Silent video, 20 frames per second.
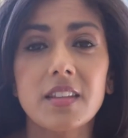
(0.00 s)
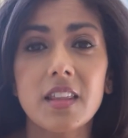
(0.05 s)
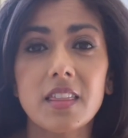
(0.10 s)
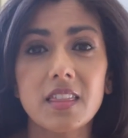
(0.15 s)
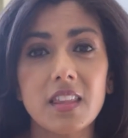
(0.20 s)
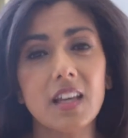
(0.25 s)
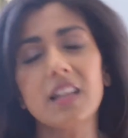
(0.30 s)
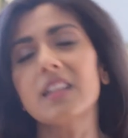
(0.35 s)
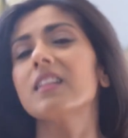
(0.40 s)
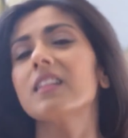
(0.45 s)
The
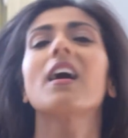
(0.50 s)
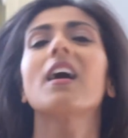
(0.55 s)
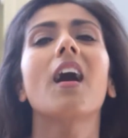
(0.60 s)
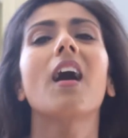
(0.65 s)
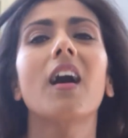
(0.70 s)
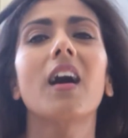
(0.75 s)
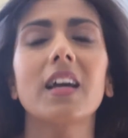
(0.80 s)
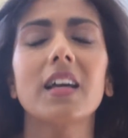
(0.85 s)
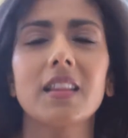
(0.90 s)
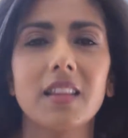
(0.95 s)
thing that
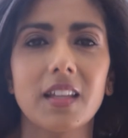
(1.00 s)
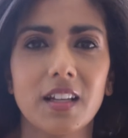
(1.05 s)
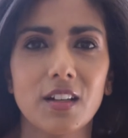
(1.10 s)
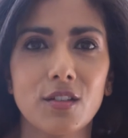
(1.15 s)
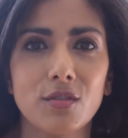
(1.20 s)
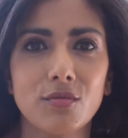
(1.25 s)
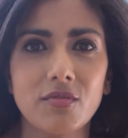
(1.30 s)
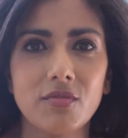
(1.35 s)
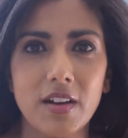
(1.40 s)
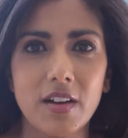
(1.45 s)
I think
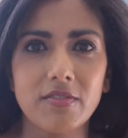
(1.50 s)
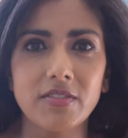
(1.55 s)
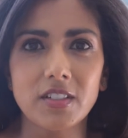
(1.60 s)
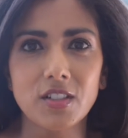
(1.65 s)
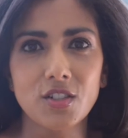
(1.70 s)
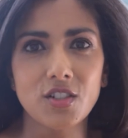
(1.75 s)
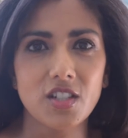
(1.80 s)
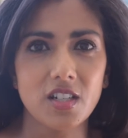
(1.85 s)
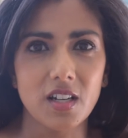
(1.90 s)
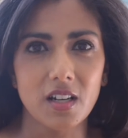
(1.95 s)

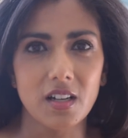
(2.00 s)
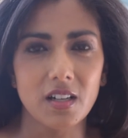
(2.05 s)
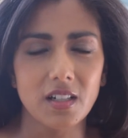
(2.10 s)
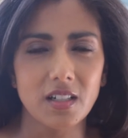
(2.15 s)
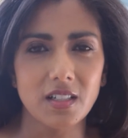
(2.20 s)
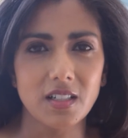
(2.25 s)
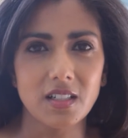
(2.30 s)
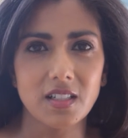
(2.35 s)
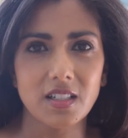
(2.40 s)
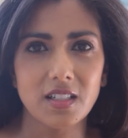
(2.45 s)

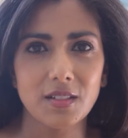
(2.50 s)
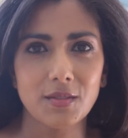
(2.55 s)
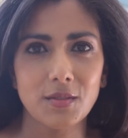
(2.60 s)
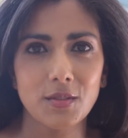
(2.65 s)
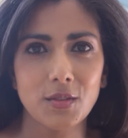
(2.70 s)
revolutionised